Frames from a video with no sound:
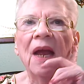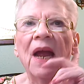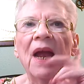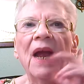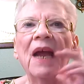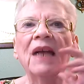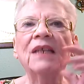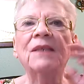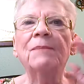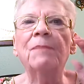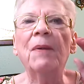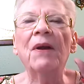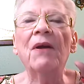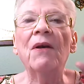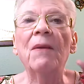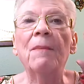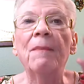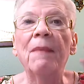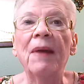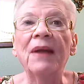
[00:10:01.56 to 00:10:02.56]

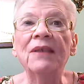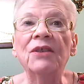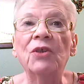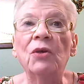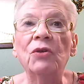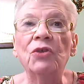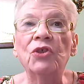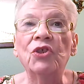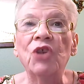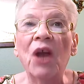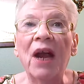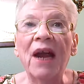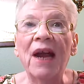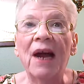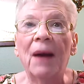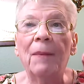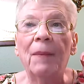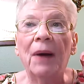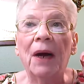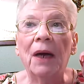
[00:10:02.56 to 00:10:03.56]
experimental
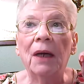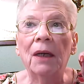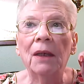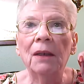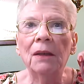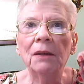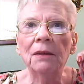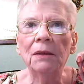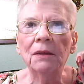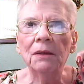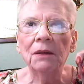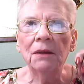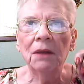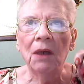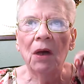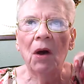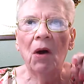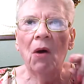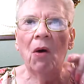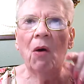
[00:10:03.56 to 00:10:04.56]
jab
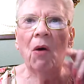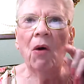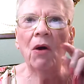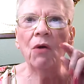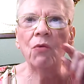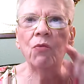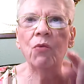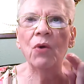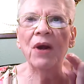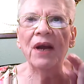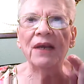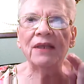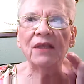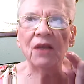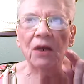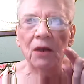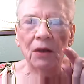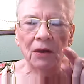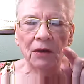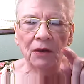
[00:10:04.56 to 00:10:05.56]
or risk
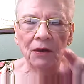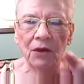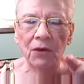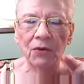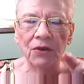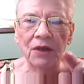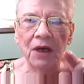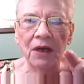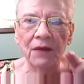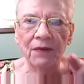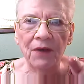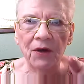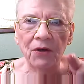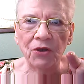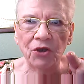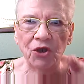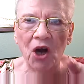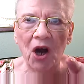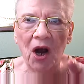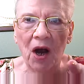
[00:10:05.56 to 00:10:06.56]
losing their
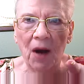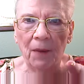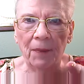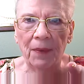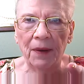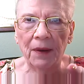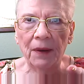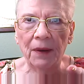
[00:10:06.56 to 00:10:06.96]
job.